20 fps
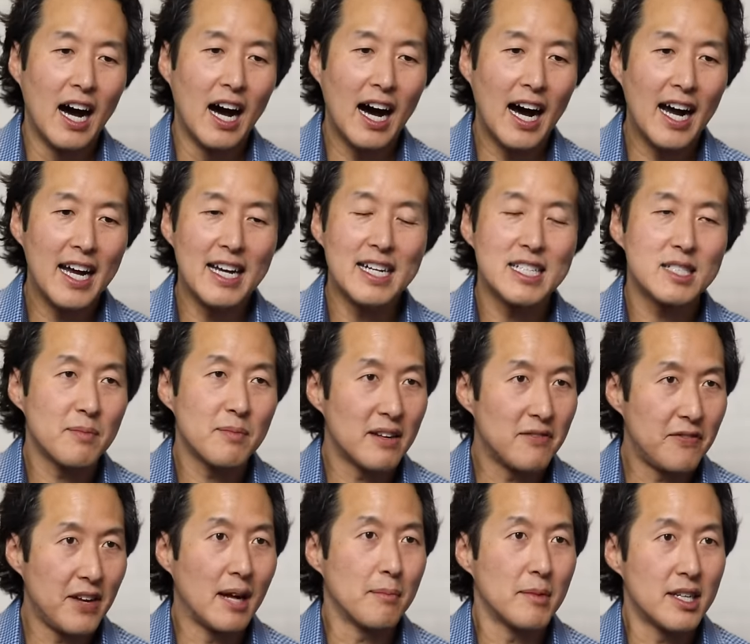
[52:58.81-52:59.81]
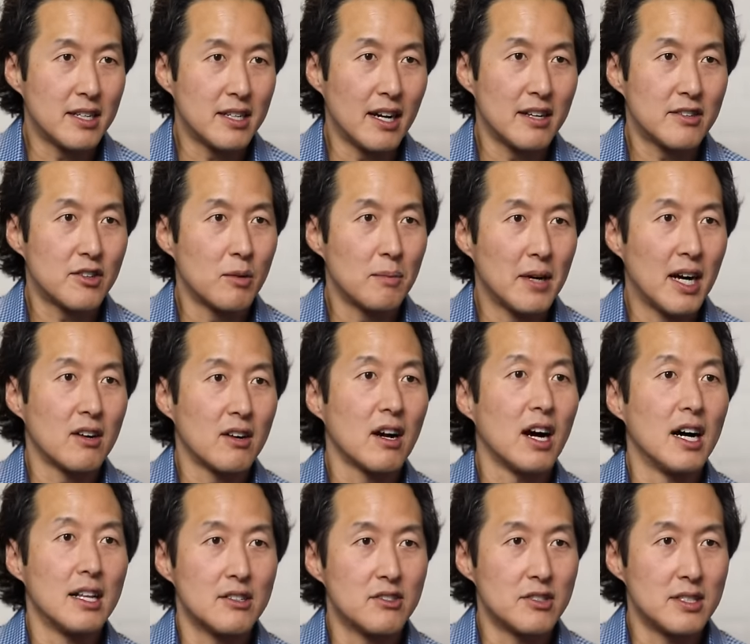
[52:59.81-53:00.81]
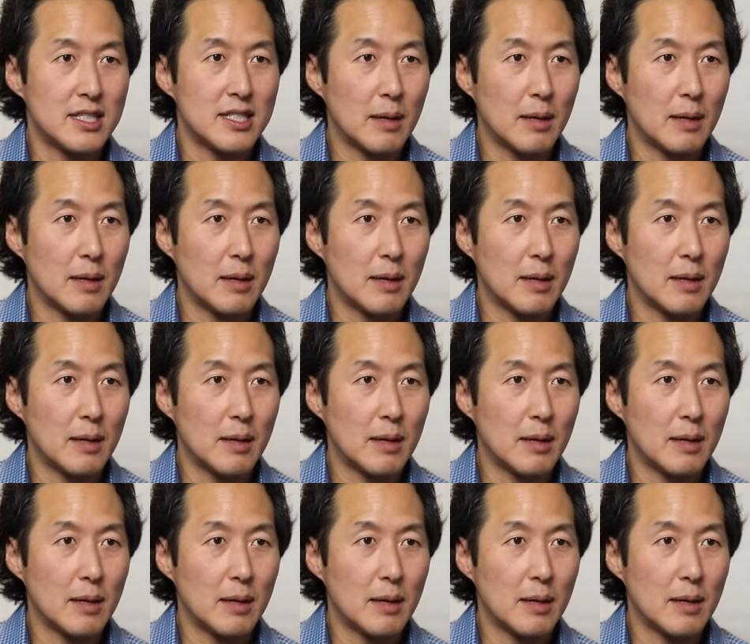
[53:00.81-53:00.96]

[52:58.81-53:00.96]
I asked my family doctor about collagen